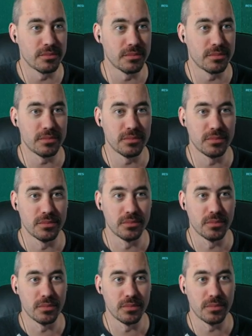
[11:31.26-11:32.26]

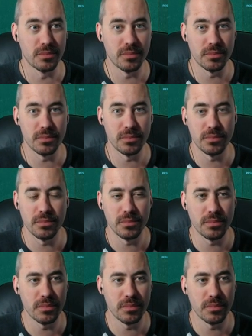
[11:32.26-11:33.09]
(no one is talking)